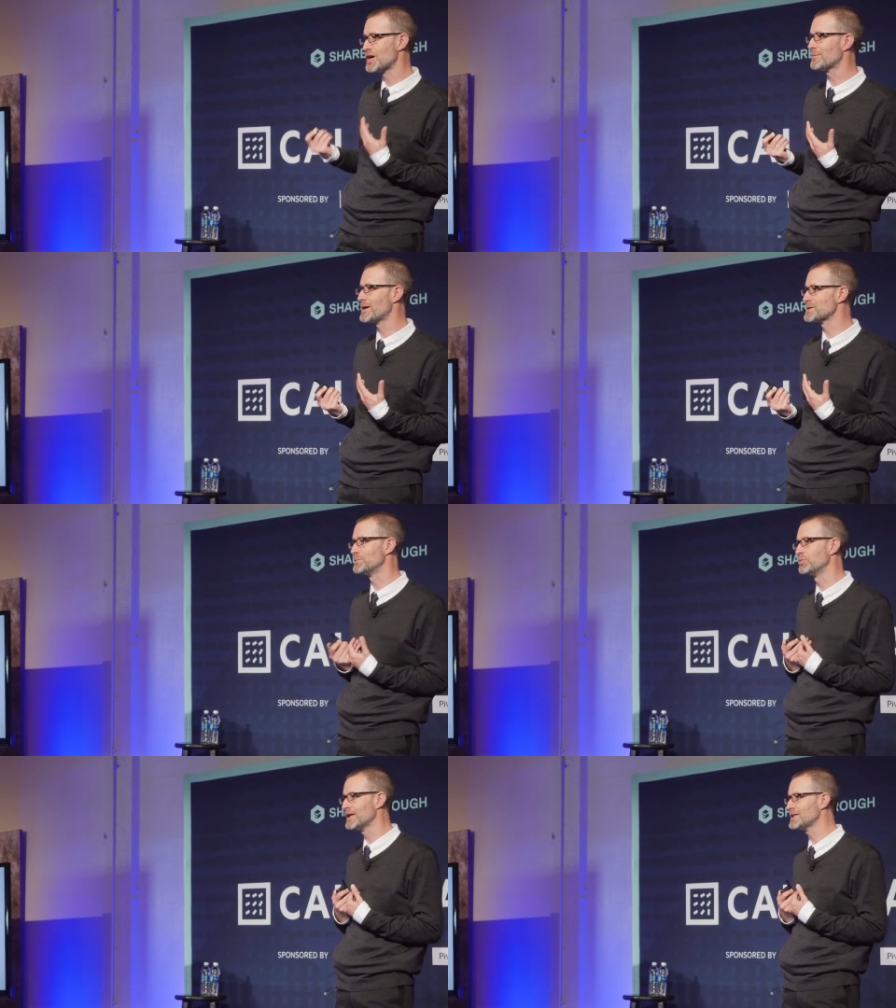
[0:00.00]
talk about his
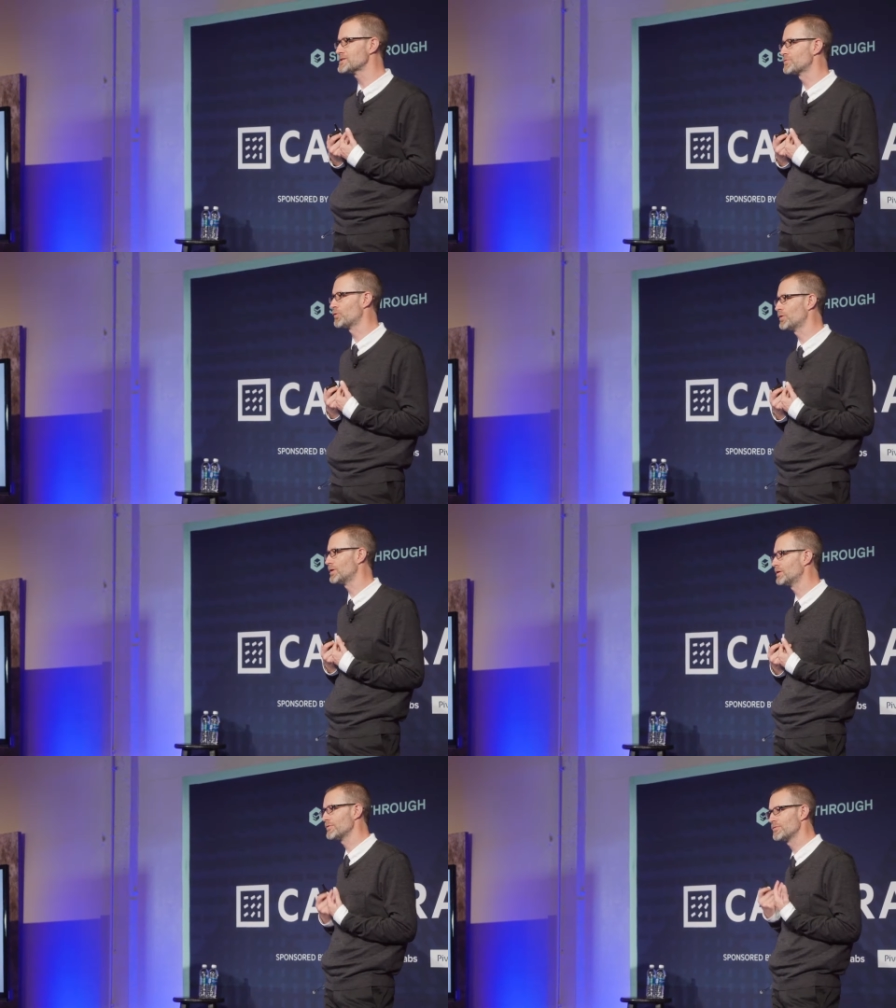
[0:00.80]
complaints
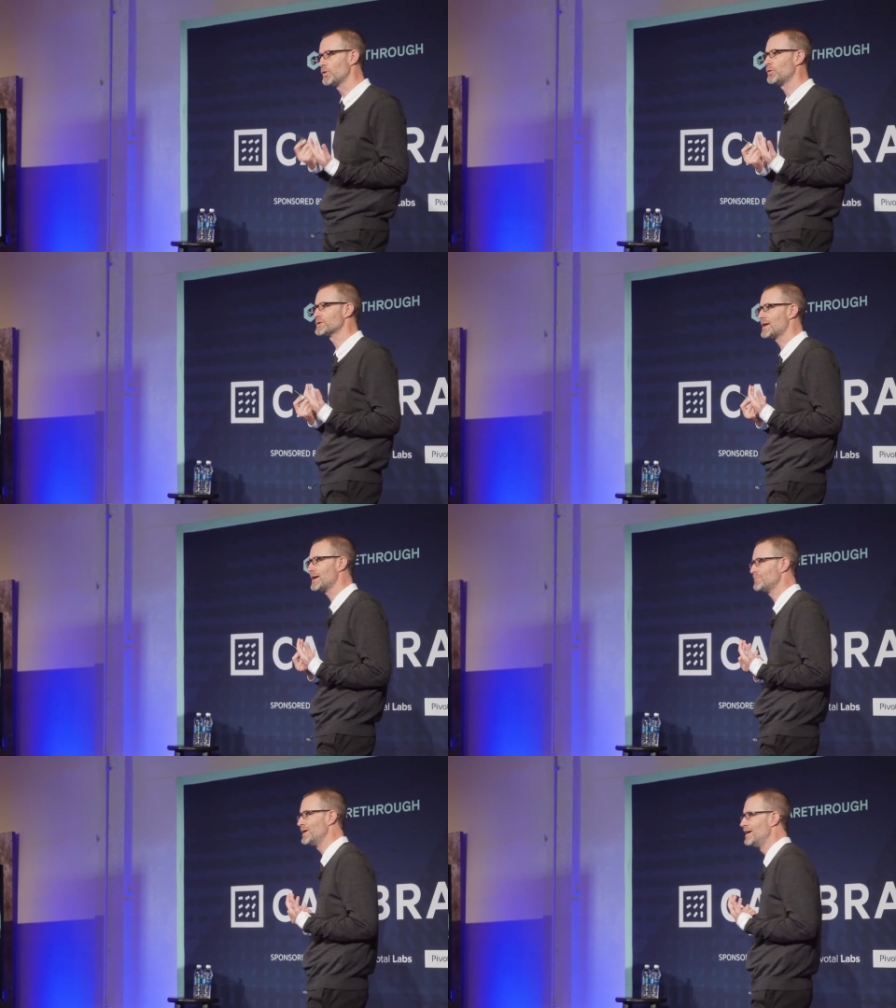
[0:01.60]
for the whole
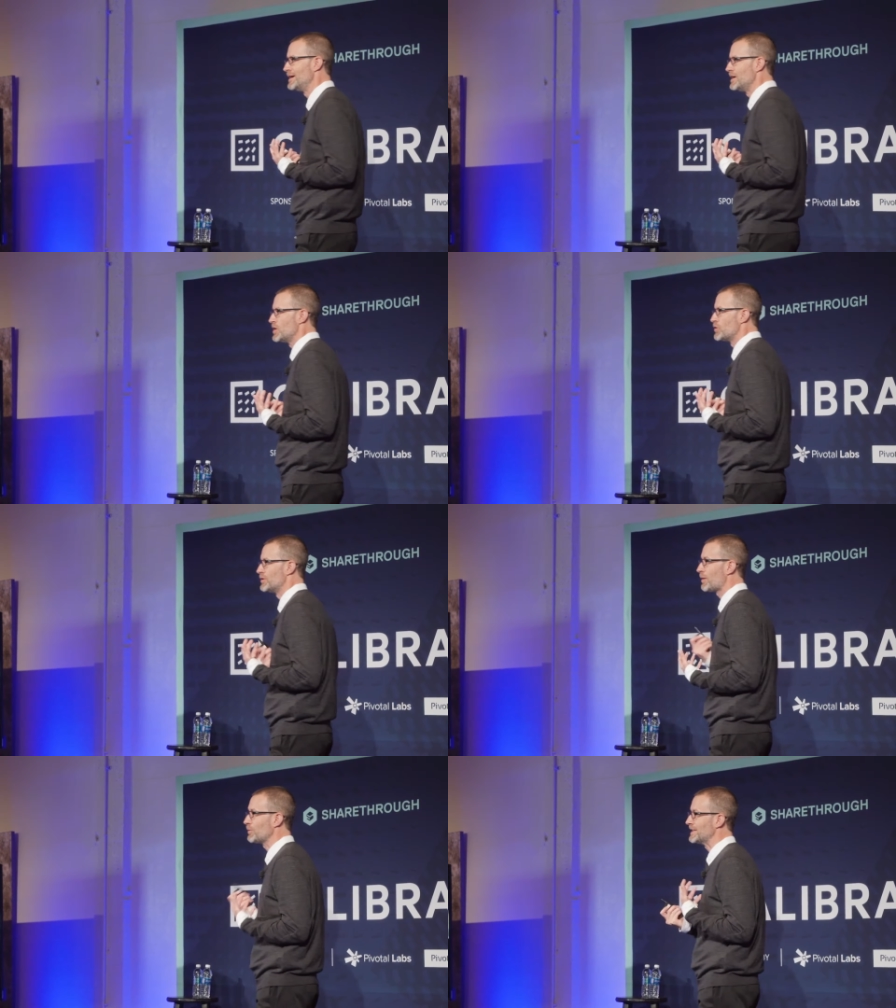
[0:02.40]
time, you're
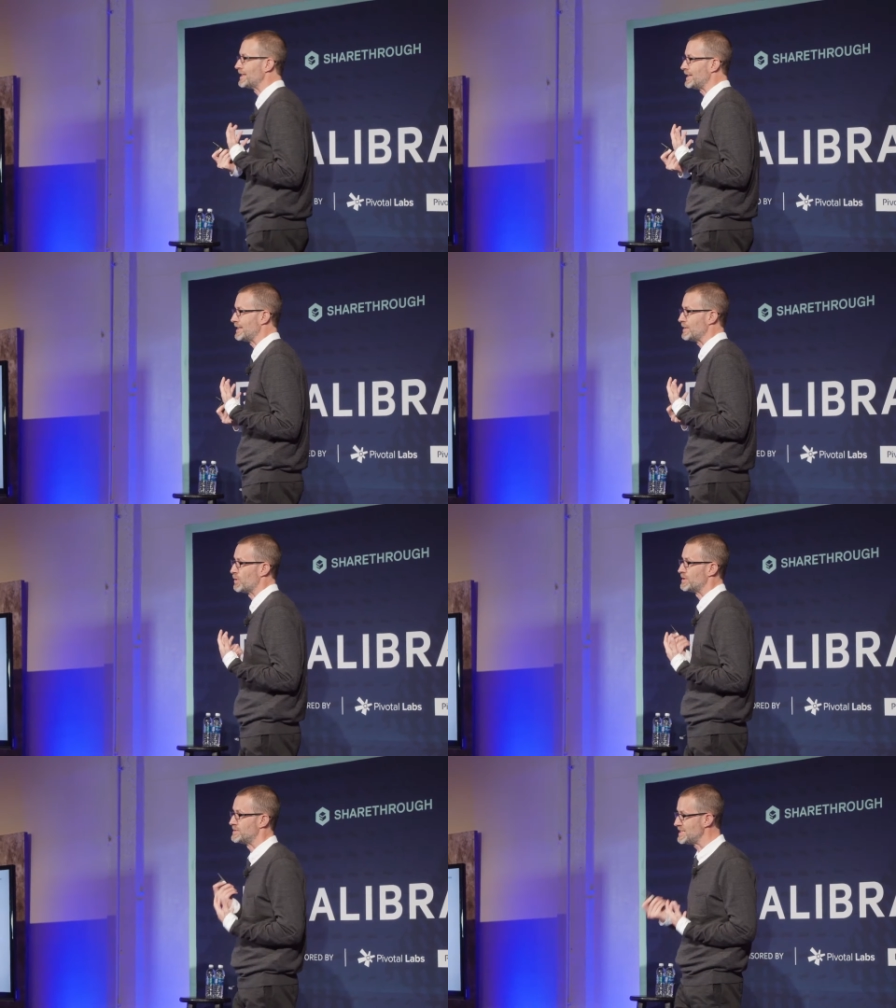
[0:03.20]
not really getting
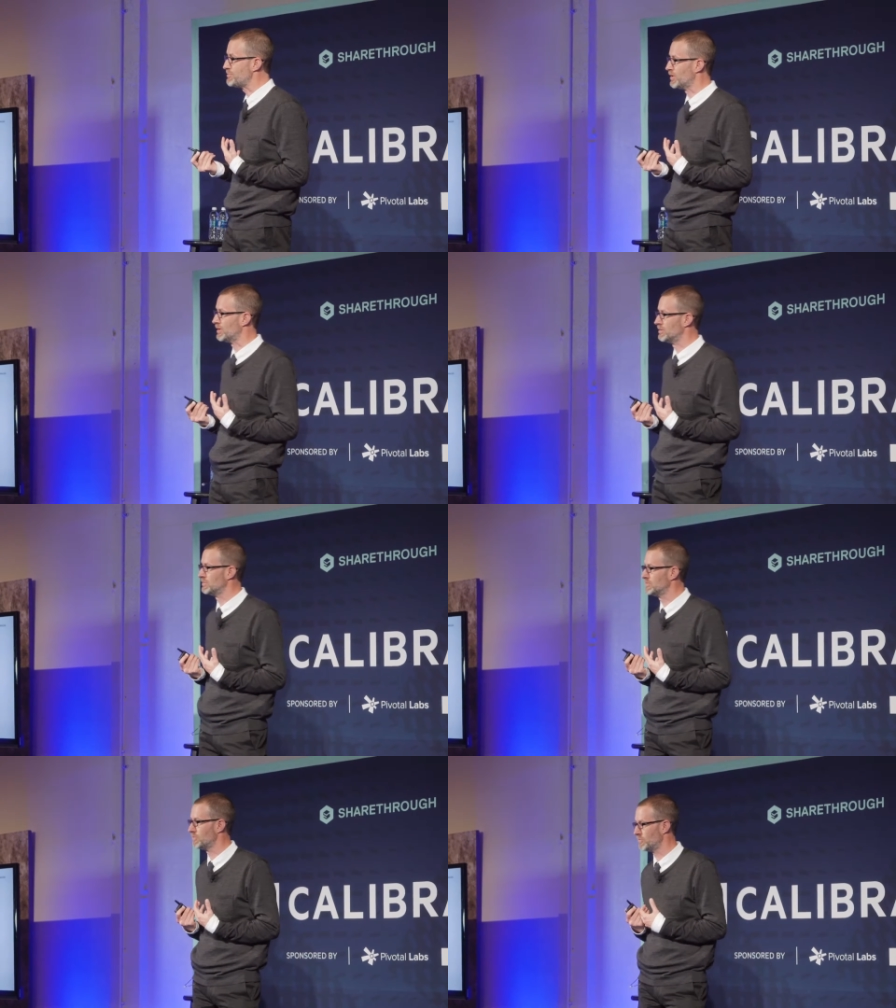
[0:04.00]
anywhere deeper
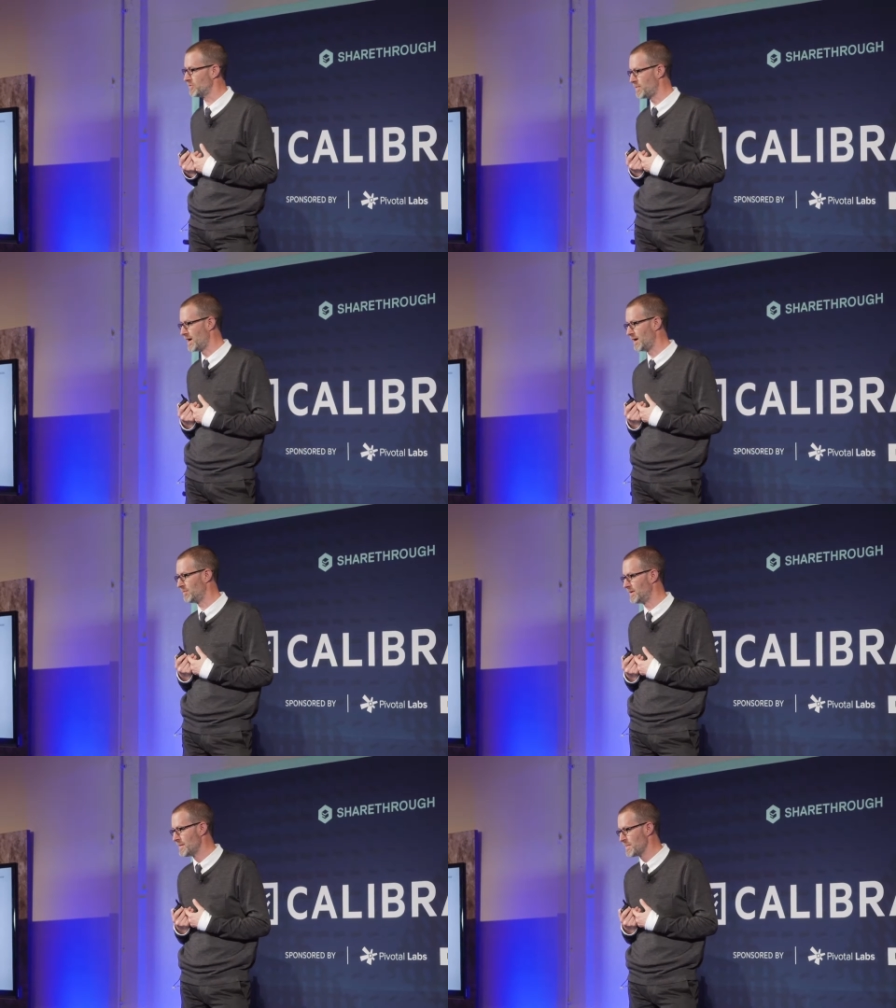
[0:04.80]
with Bob.